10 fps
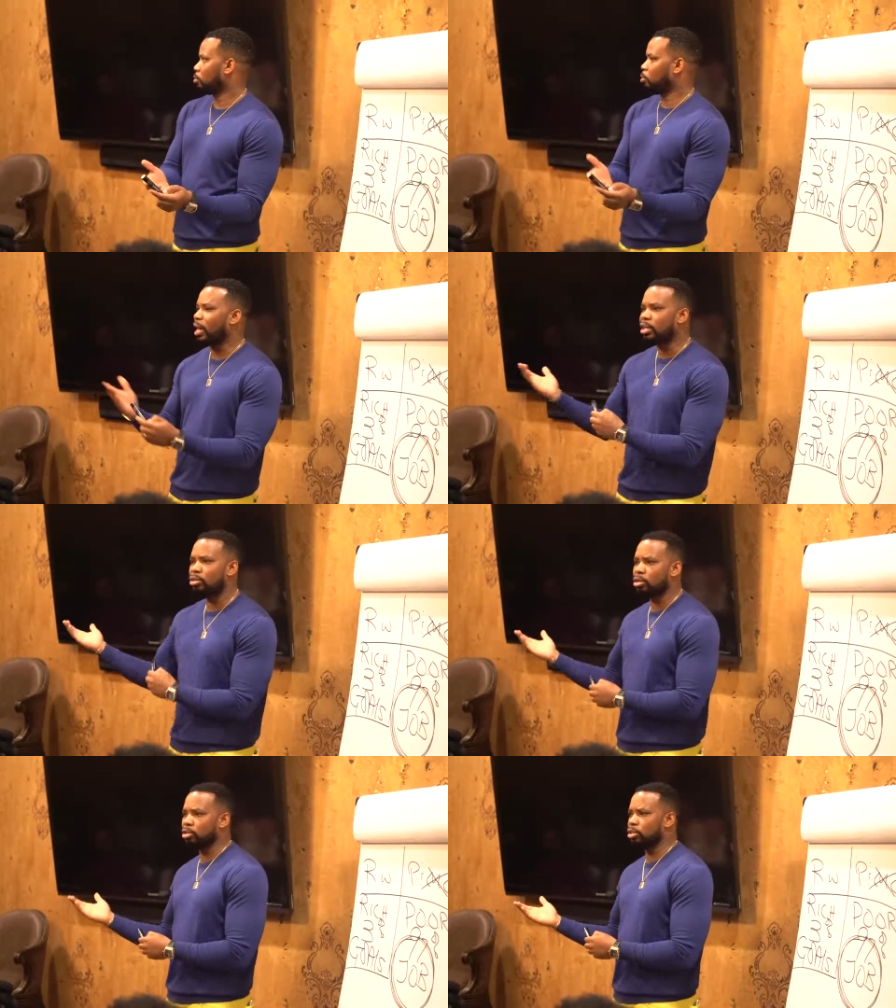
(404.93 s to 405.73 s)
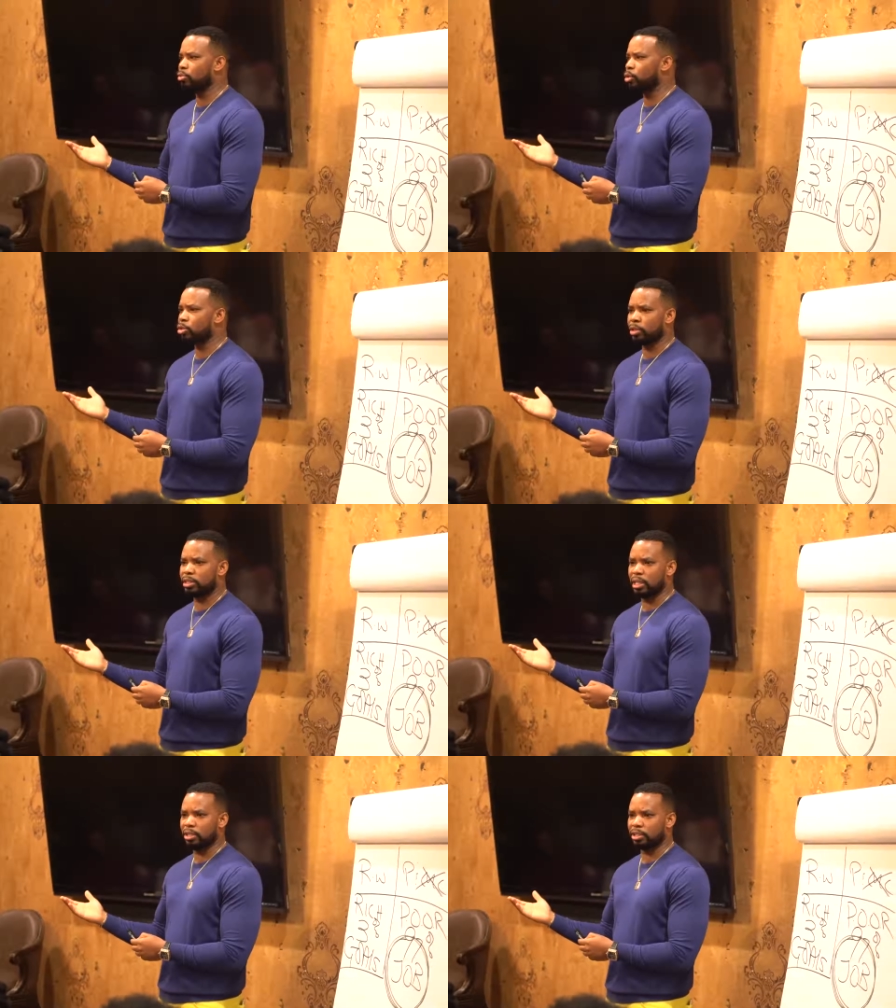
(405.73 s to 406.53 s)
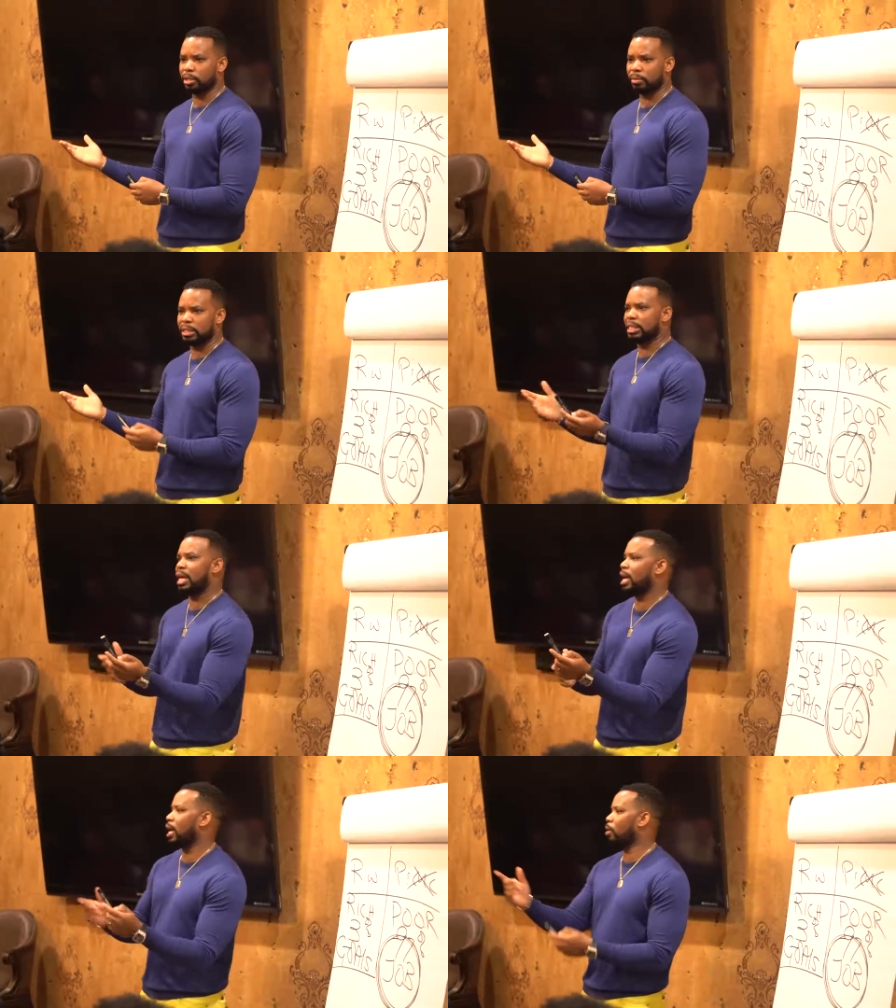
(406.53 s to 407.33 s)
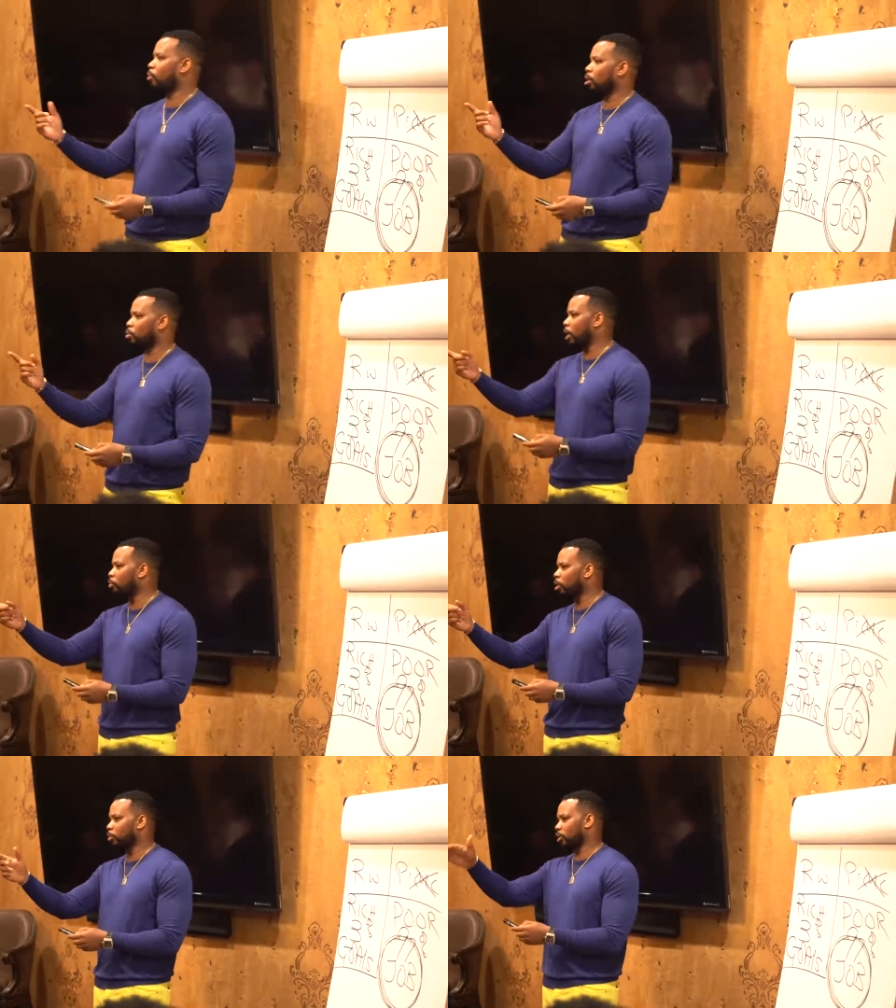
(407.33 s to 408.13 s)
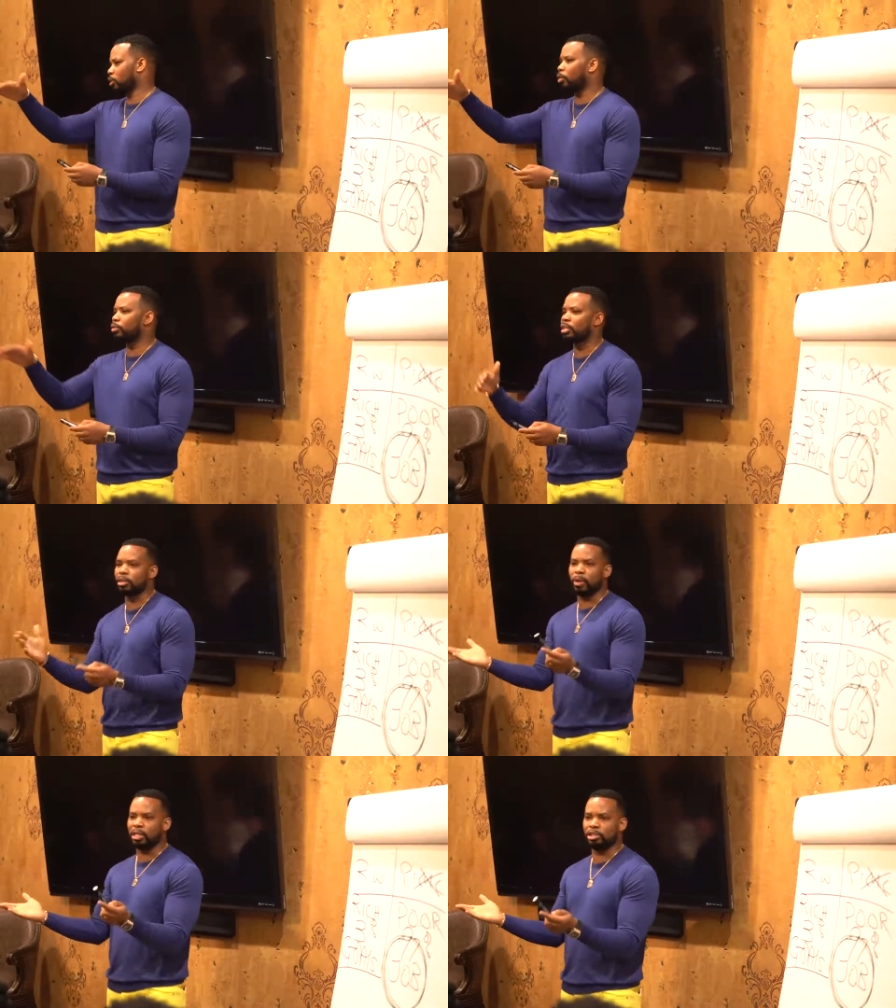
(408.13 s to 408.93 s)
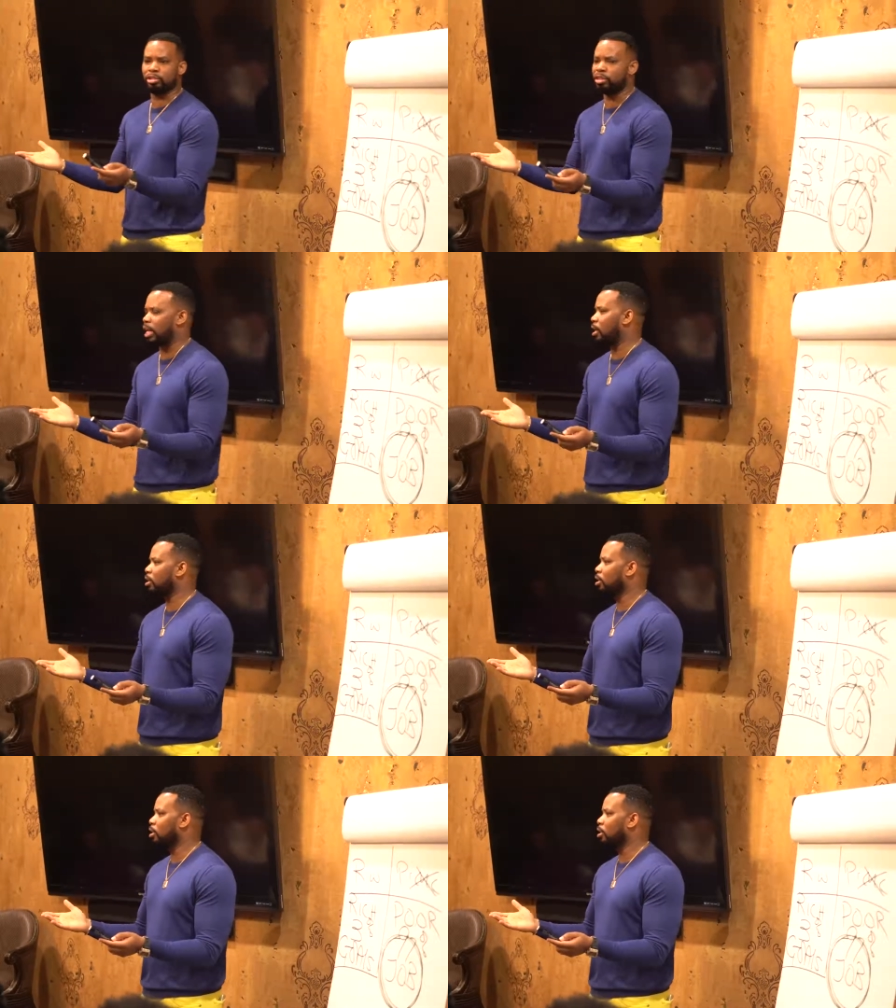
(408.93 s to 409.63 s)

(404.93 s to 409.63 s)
Why didn't you go to the Rolls Royce dealership and say, hey, I want a red one with a silver hood? Why didn't you do that?